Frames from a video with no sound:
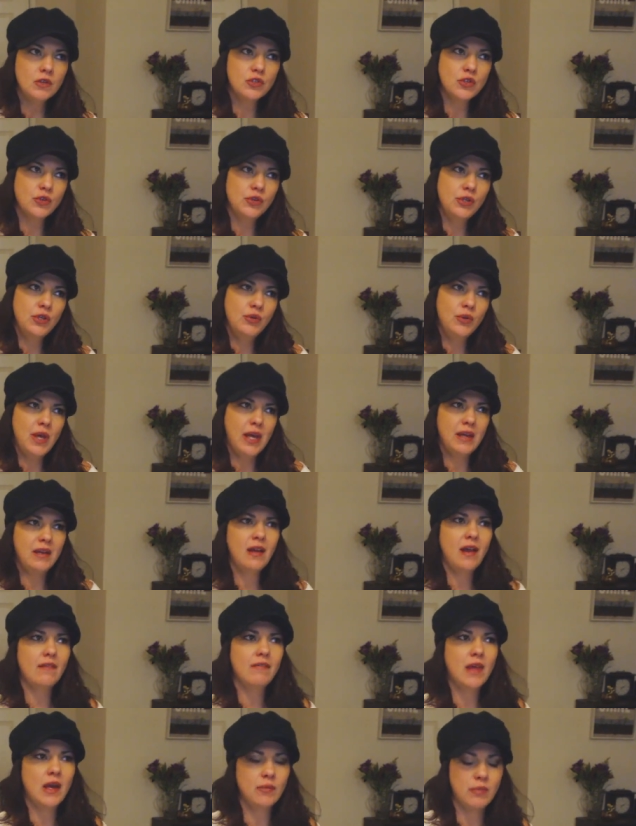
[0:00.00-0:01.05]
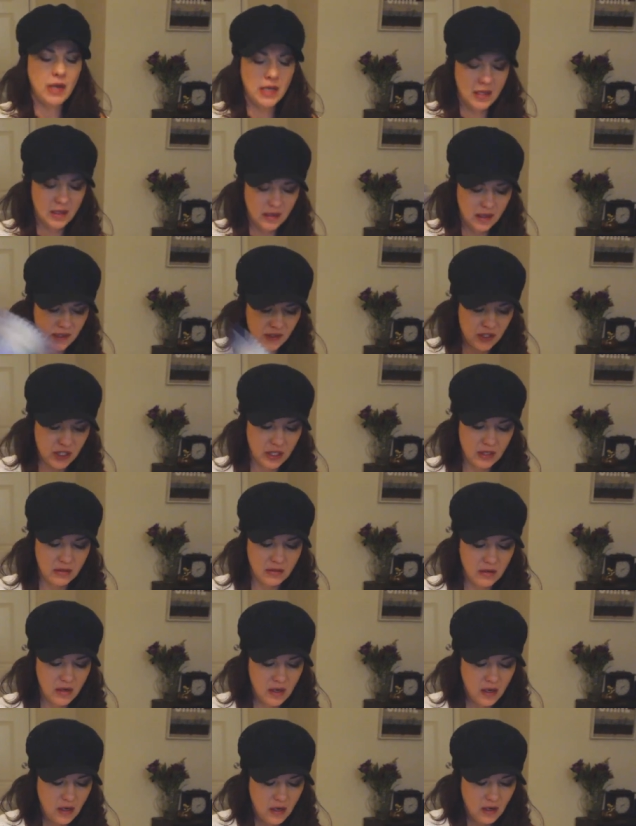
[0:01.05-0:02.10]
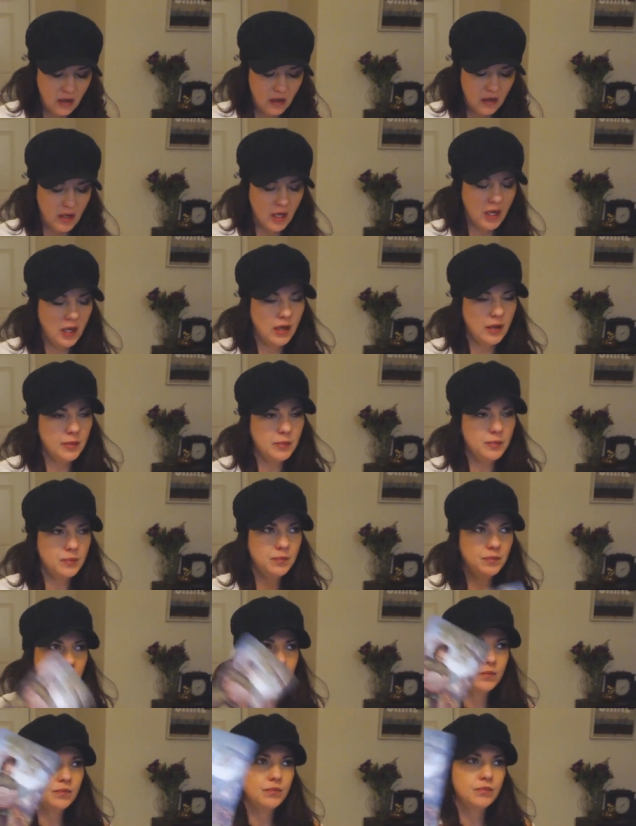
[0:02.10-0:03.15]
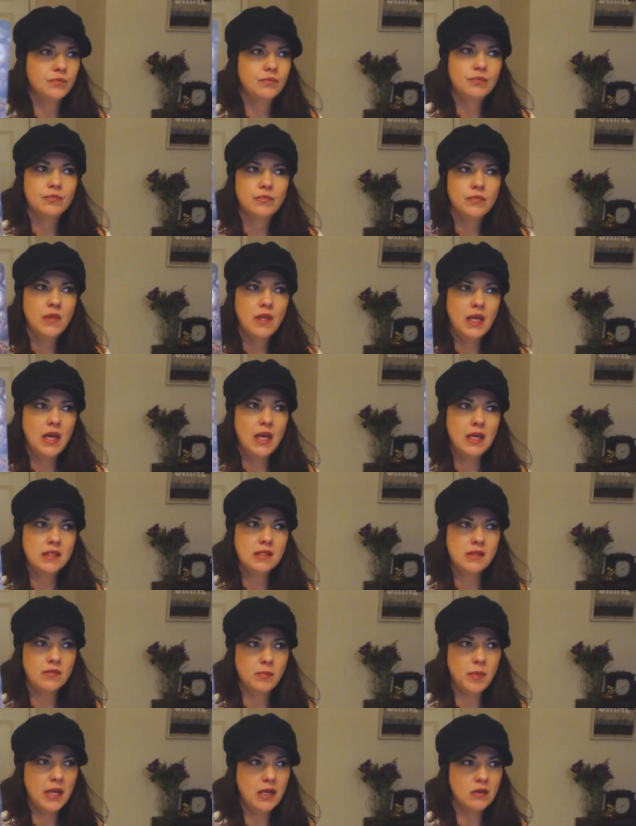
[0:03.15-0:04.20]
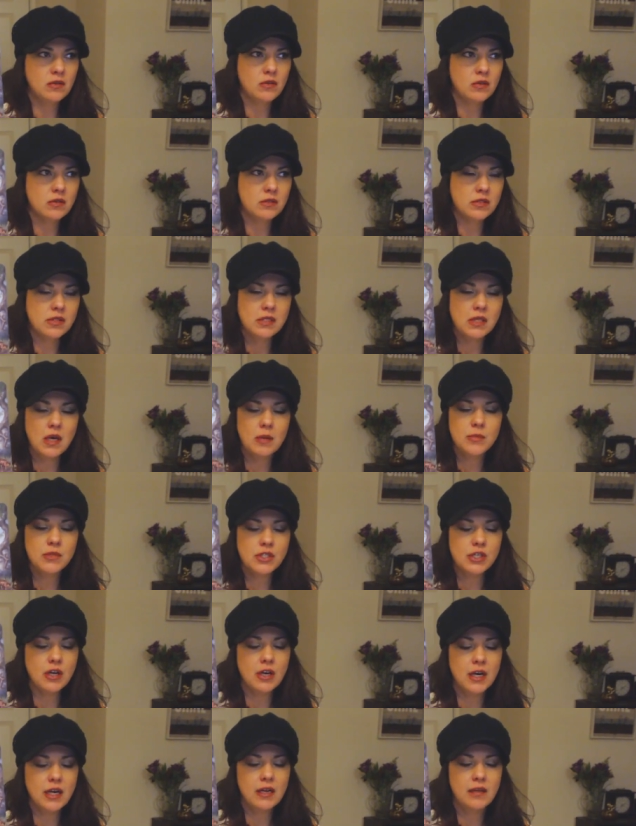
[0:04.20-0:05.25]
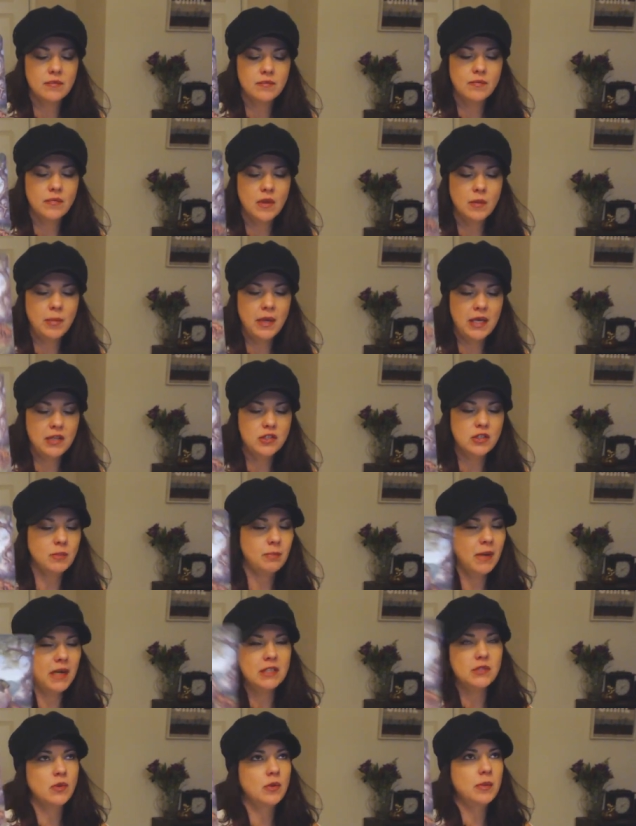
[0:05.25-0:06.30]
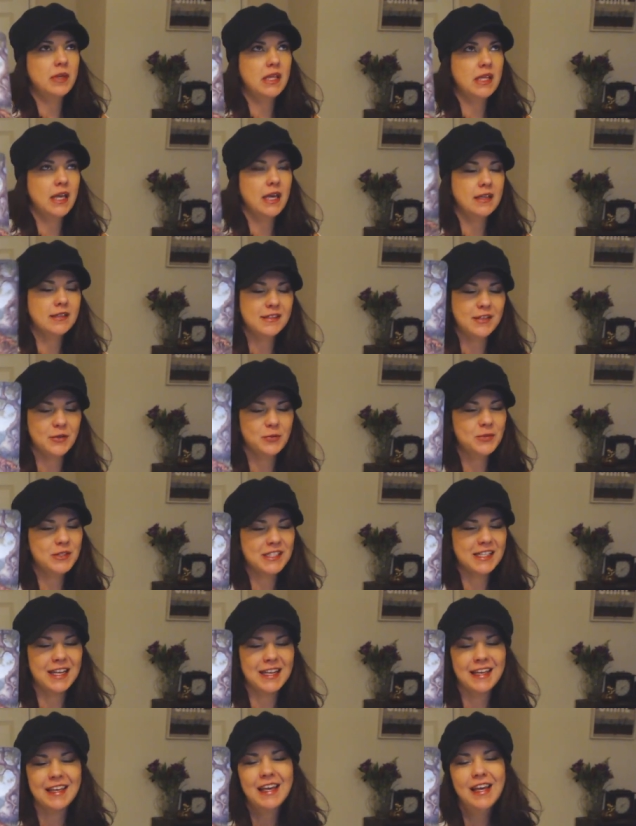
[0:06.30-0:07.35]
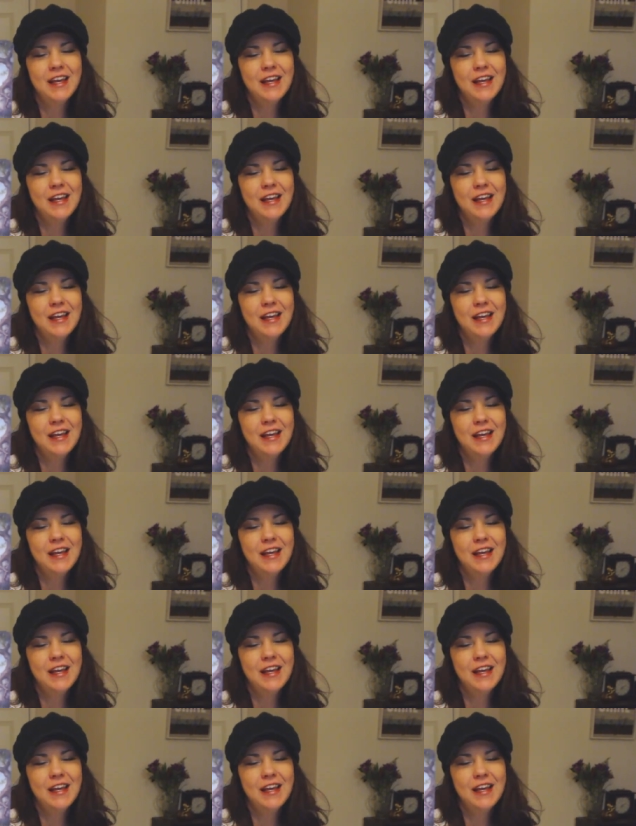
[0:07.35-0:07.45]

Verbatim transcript: so that you can have that recognition. Um, the Ace of Pentacles. I'm sorry, the page, it might as well be the Ace. I'm just kidding.